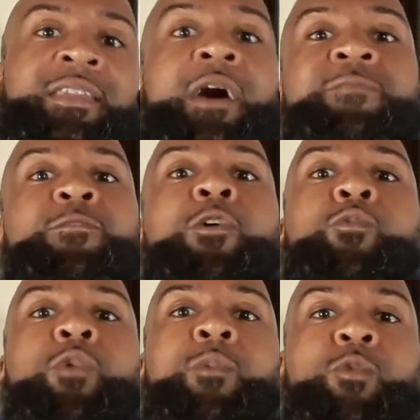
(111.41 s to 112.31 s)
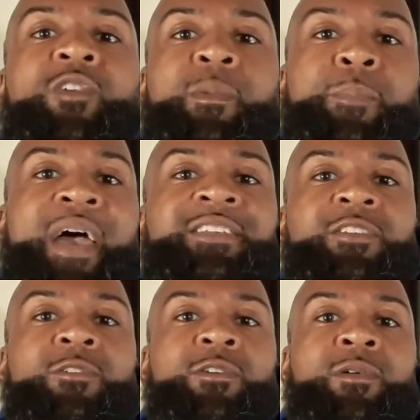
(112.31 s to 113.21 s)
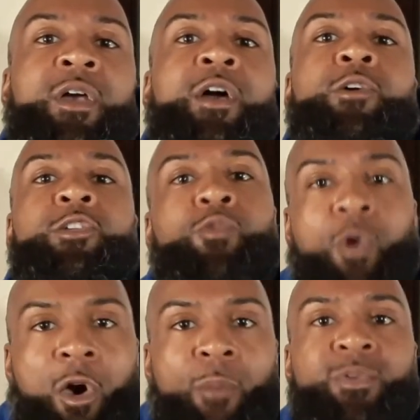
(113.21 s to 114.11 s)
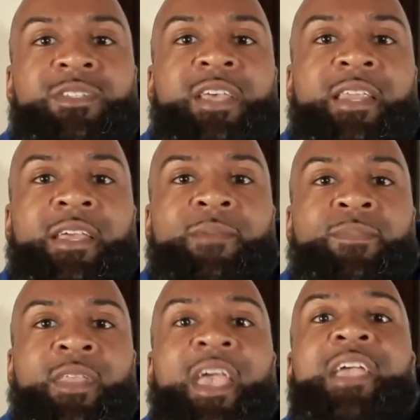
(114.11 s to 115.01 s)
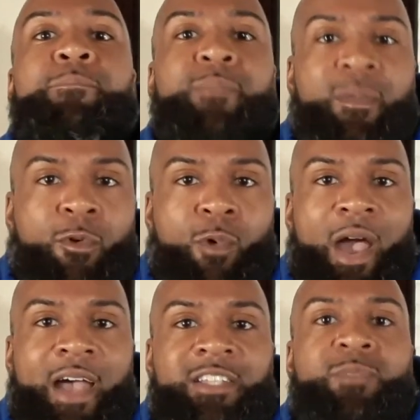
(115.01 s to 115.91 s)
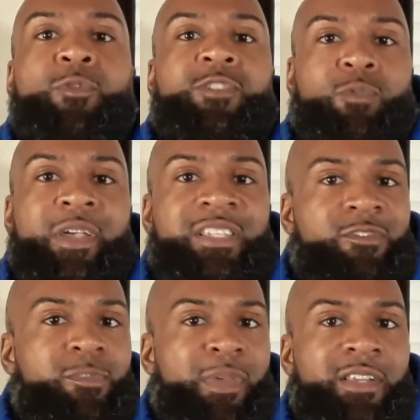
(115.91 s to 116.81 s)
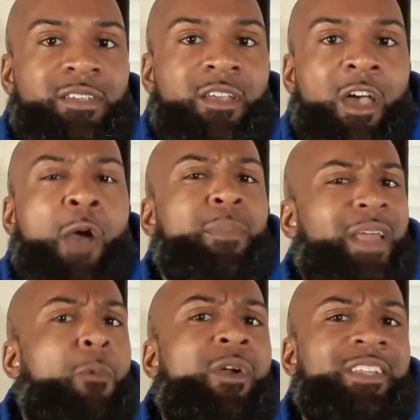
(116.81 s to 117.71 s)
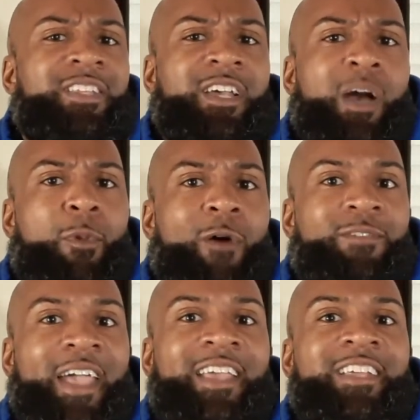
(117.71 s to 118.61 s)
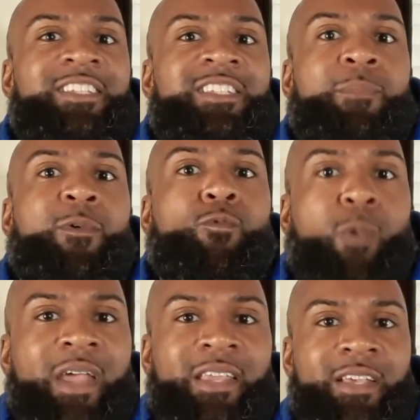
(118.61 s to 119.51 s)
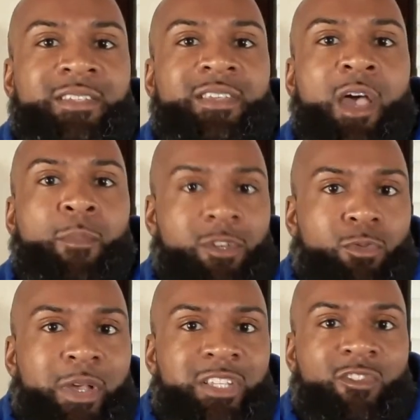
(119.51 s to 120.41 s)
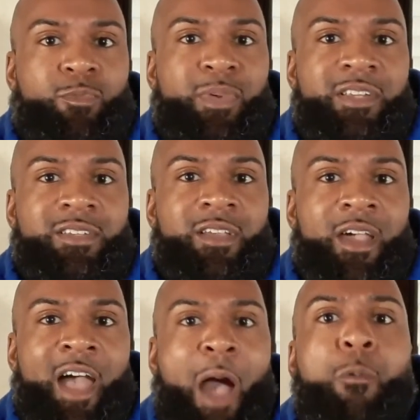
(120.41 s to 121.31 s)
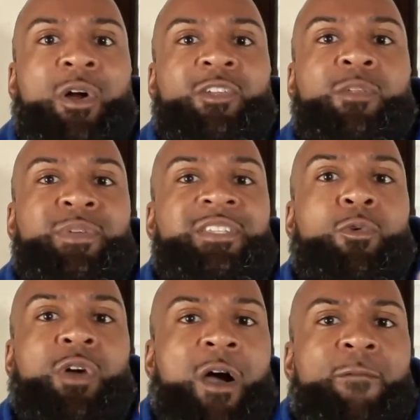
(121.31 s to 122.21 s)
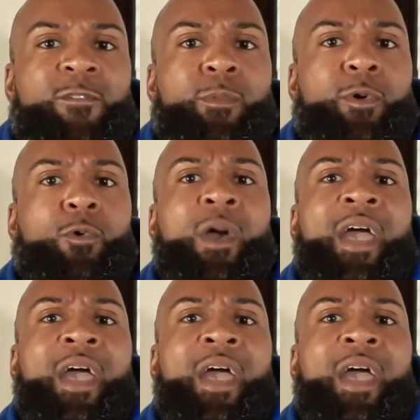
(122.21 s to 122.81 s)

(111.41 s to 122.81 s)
Now, if you're a One World ambassador, you are presenting a memorized persuasive speech, but I want it to come off like an extemporaneous persuasive speech. I want you to be so comfortable,